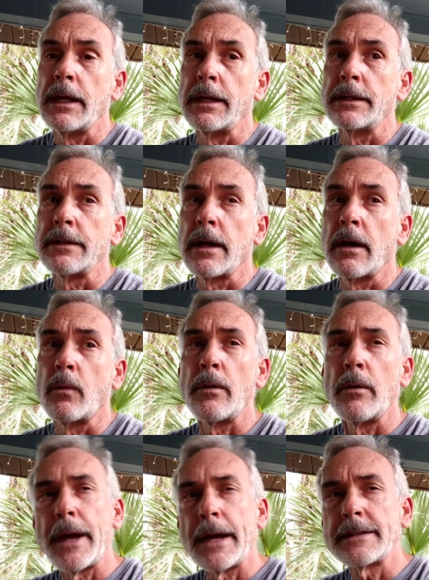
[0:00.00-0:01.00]
And
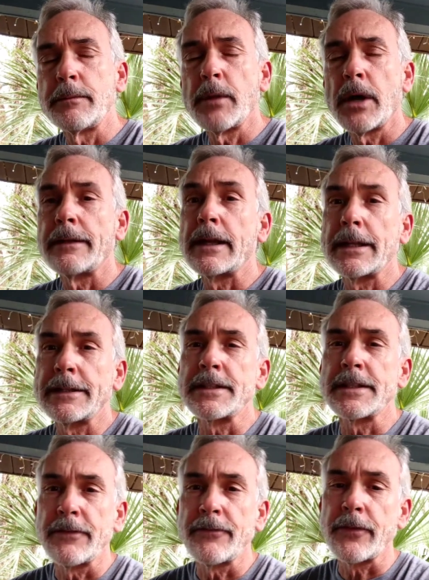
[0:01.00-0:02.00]
we were passing by. They like
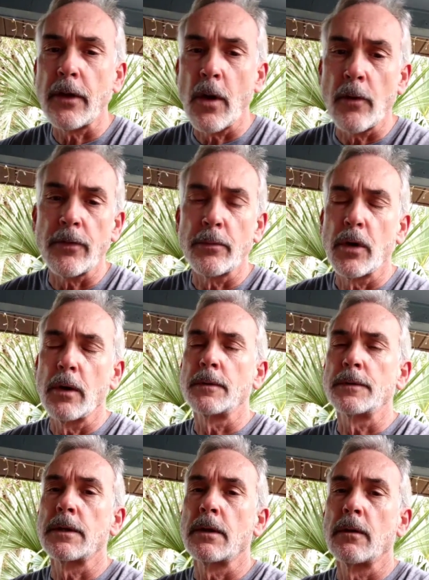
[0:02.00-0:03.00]
to sniff the gopher
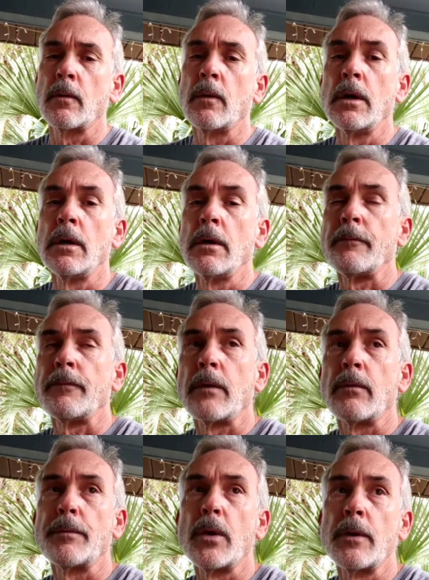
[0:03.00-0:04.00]
burrows, so
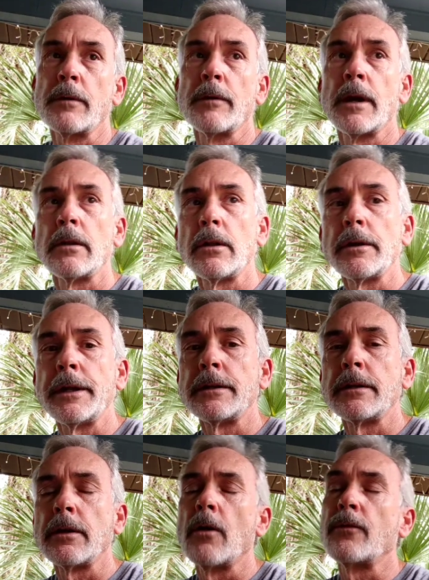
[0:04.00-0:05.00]
they were poking around,
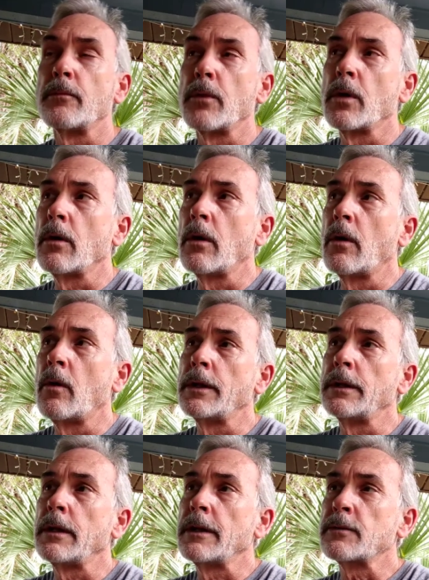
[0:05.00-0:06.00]
looking in the gopher
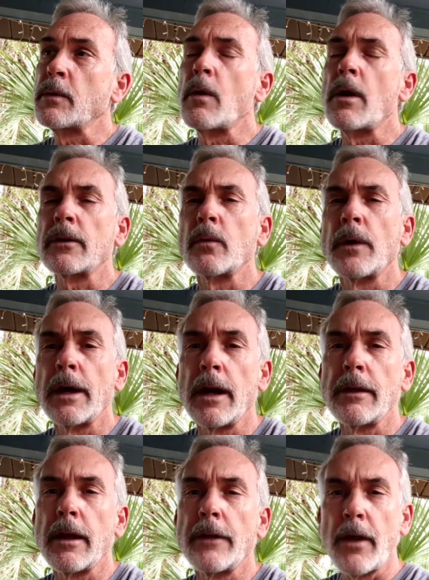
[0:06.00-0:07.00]
burrow. And as we walked away,
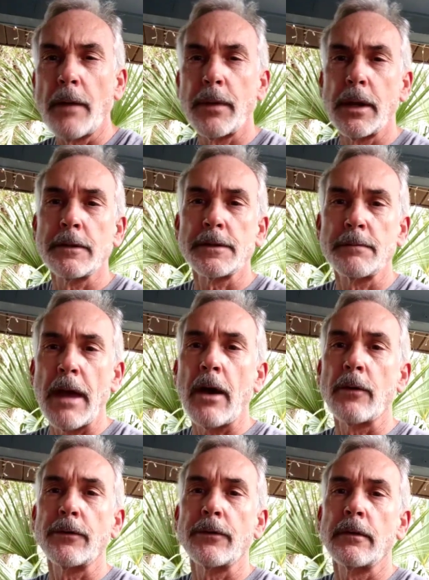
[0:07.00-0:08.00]
I thought Bear's
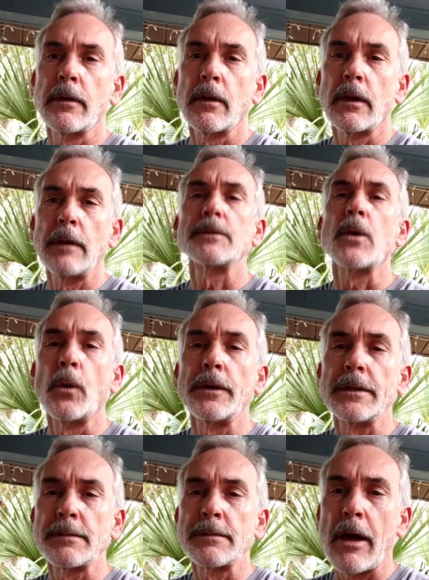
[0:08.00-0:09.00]
mouth, he was
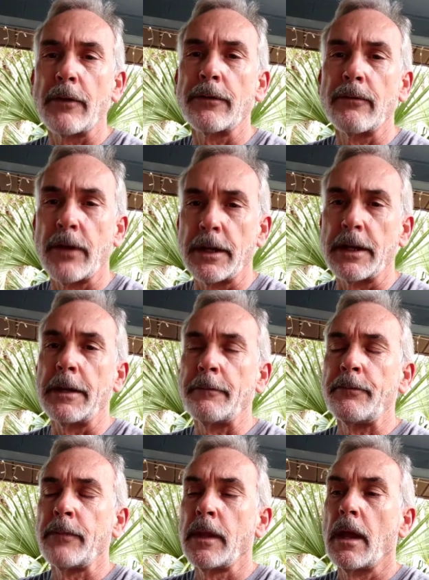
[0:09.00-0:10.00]
holding his mouth funny,
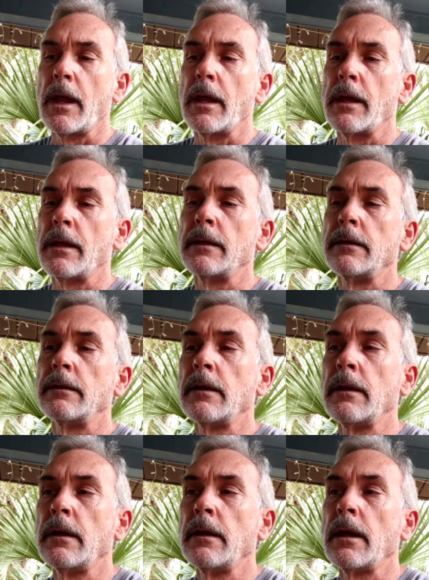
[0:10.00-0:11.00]

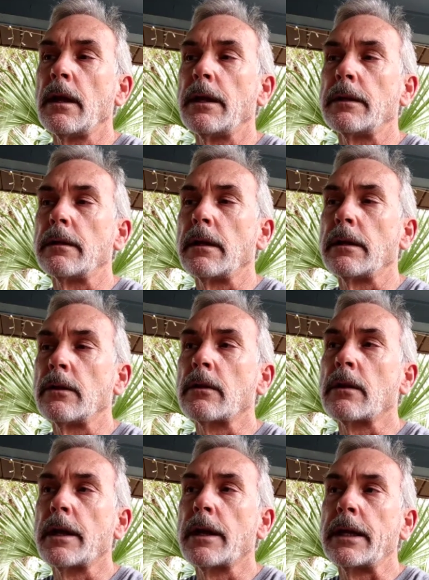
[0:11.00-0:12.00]
and it
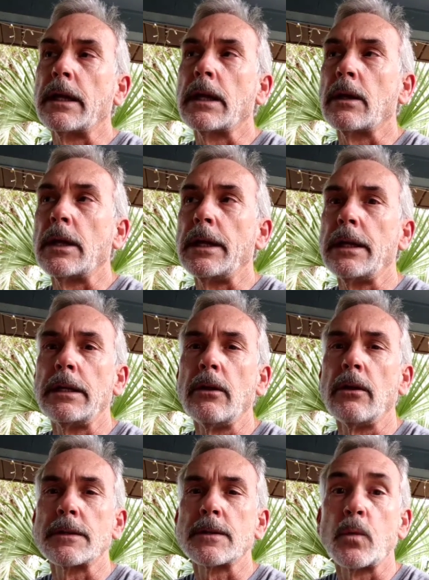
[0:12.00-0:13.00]
looked like
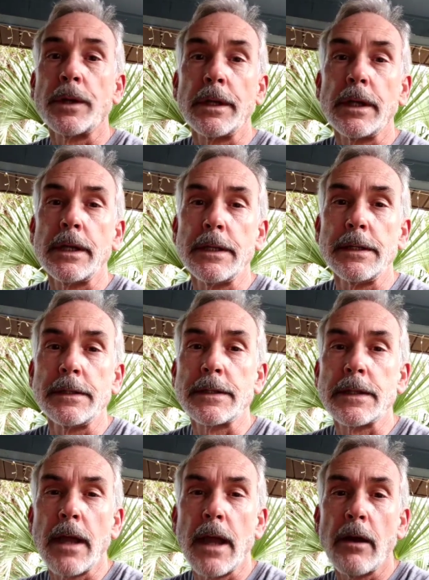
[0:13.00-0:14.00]
he looks when
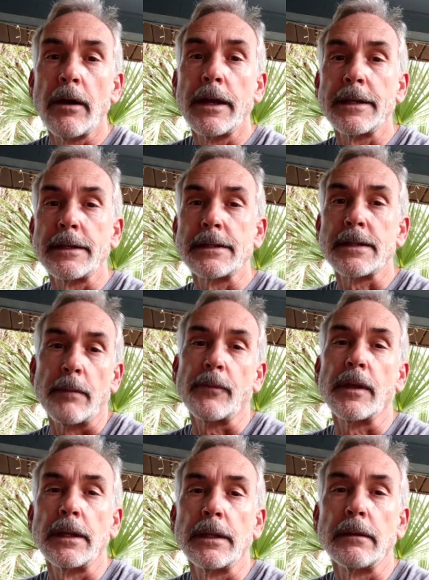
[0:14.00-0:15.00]
he's carrying
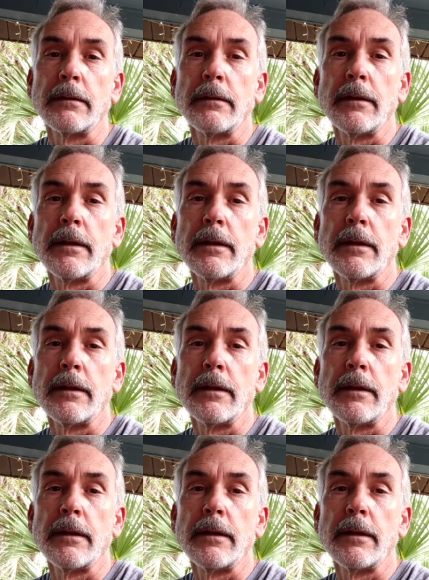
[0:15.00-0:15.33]
something.